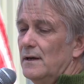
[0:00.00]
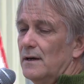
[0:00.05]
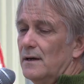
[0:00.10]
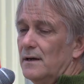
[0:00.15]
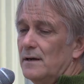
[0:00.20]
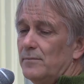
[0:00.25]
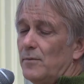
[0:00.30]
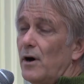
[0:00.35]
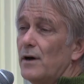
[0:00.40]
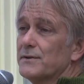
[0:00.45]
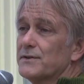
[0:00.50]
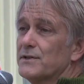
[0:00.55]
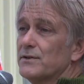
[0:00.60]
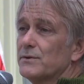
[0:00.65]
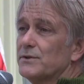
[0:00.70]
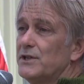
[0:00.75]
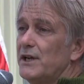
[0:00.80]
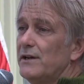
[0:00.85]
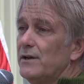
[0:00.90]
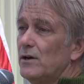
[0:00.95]

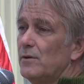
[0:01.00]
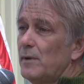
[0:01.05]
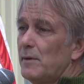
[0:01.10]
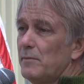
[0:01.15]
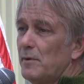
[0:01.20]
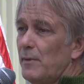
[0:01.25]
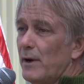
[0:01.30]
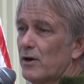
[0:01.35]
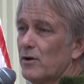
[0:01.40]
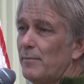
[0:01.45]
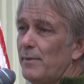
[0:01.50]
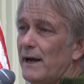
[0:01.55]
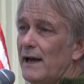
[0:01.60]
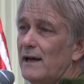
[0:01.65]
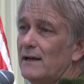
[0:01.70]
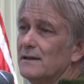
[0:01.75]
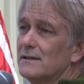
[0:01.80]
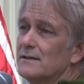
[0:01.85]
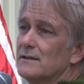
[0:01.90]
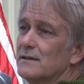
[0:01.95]
Also genome, I'm a
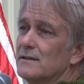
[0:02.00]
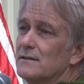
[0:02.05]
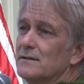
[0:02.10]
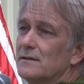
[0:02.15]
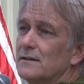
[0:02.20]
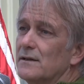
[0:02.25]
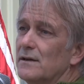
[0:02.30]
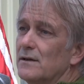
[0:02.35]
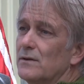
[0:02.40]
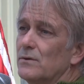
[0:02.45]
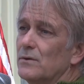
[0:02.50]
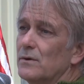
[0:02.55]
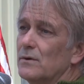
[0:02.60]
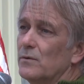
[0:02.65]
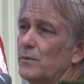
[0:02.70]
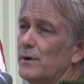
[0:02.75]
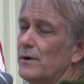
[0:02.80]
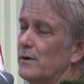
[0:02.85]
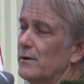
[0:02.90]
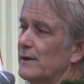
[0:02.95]
microbiologist.
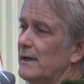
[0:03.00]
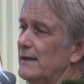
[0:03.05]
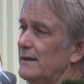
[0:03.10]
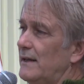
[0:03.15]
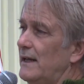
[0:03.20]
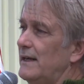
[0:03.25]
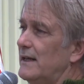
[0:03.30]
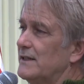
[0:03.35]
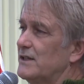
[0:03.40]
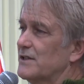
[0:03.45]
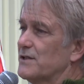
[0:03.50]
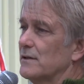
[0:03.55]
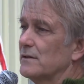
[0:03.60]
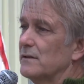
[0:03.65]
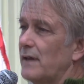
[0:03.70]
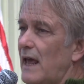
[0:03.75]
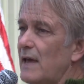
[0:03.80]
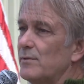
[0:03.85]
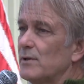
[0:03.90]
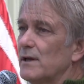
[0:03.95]
We don't need to just
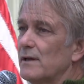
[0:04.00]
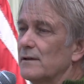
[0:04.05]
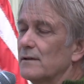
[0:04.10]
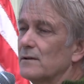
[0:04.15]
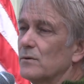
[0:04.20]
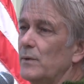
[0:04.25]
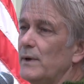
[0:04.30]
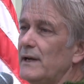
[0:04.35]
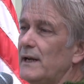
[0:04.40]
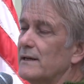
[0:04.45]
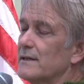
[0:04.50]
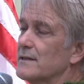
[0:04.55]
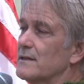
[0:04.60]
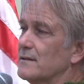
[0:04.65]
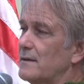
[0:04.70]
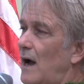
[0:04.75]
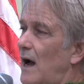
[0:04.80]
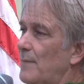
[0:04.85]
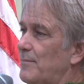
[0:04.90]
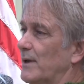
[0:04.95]
label it, we need to
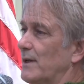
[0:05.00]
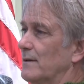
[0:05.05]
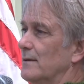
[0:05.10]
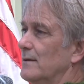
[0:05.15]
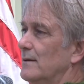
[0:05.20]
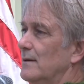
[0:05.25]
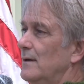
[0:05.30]
stop it.